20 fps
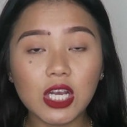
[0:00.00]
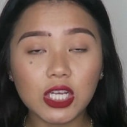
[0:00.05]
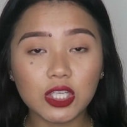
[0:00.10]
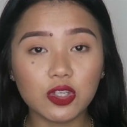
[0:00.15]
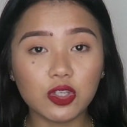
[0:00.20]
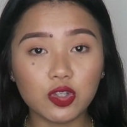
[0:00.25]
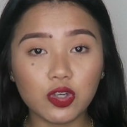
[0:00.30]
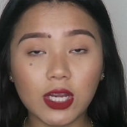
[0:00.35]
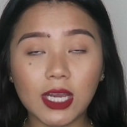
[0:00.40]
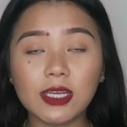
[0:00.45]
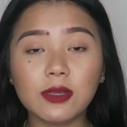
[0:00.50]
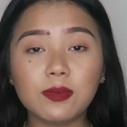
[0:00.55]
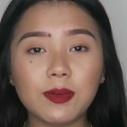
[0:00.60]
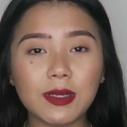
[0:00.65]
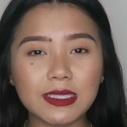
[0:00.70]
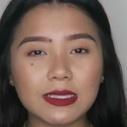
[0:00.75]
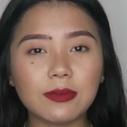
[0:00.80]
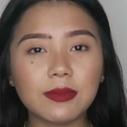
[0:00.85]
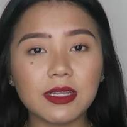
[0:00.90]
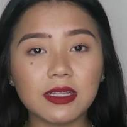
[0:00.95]
so try to
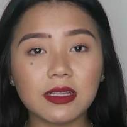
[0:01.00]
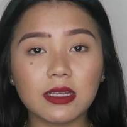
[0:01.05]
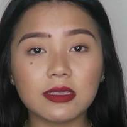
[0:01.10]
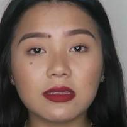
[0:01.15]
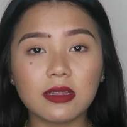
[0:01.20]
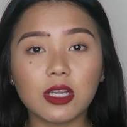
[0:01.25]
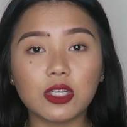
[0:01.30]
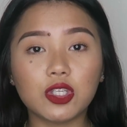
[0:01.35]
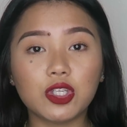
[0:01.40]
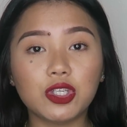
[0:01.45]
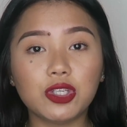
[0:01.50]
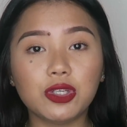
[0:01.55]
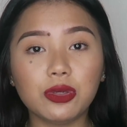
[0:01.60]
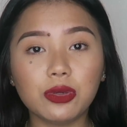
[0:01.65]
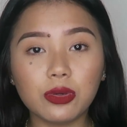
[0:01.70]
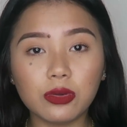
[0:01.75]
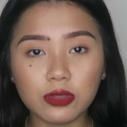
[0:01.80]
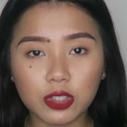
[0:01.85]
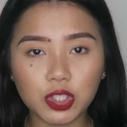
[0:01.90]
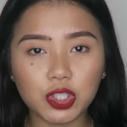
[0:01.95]
pick something that's not
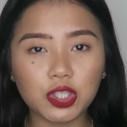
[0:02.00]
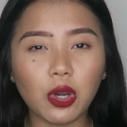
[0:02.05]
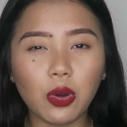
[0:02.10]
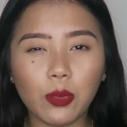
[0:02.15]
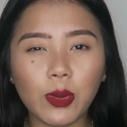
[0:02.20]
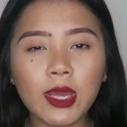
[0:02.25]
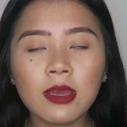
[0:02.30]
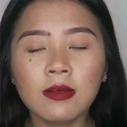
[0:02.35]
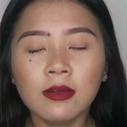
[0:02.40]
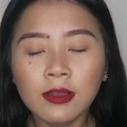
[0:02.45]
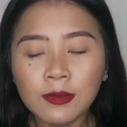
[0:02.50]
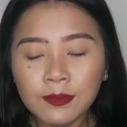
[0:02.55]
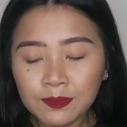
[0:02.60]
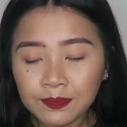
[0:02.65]
too showy.